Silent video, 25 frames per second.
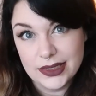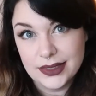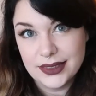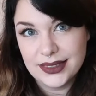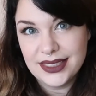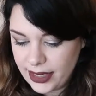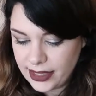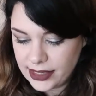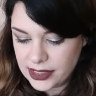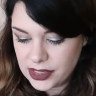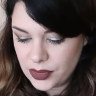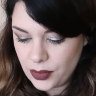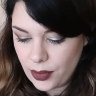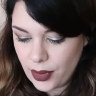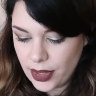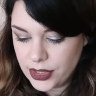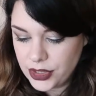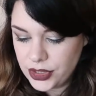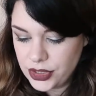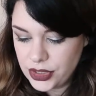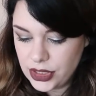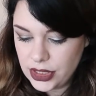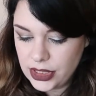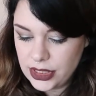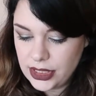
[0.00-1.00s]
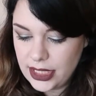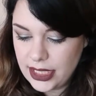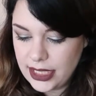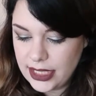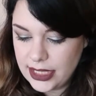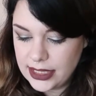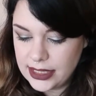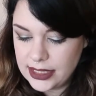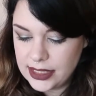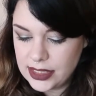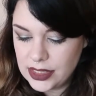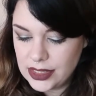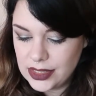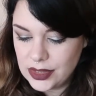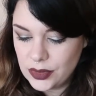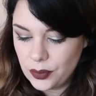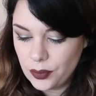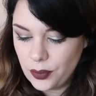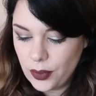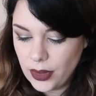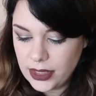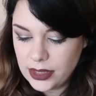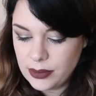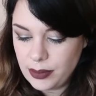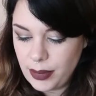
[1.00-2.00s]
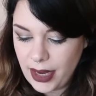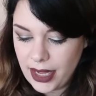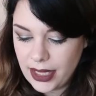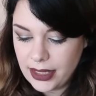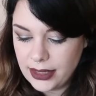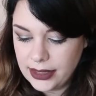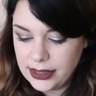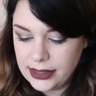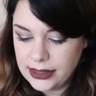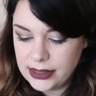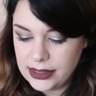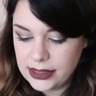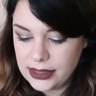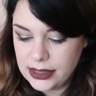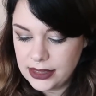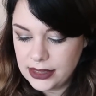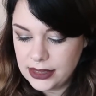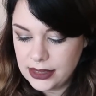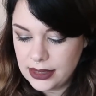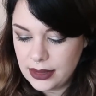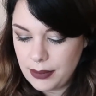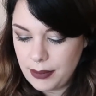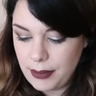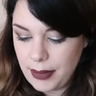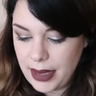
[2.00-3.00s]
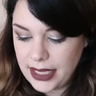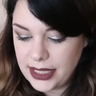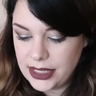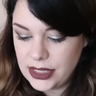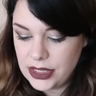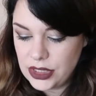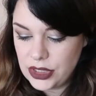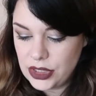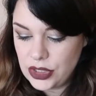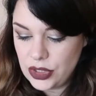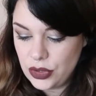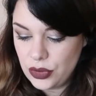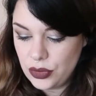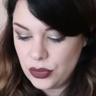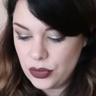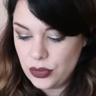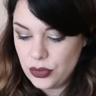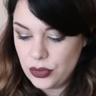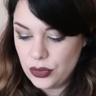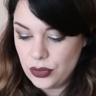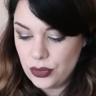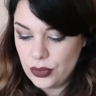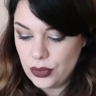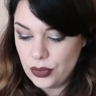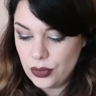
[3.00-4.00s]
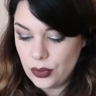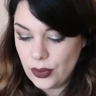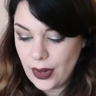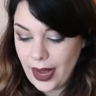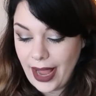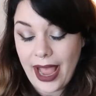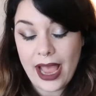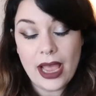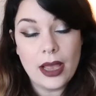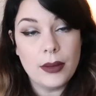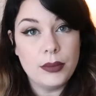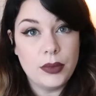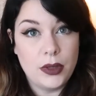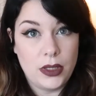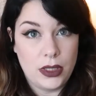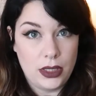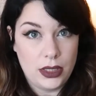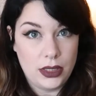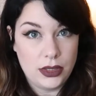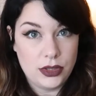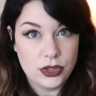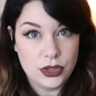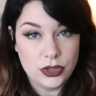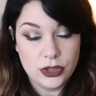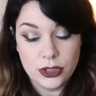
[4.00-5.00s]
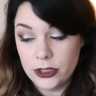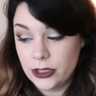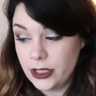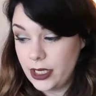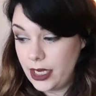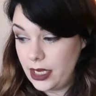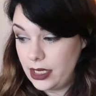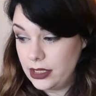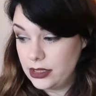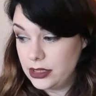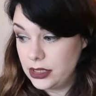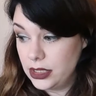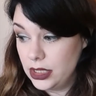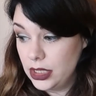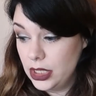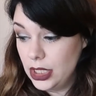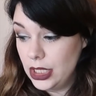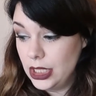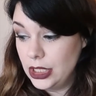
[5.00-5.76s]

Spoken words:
The next question is, what palette makes you happy to look at?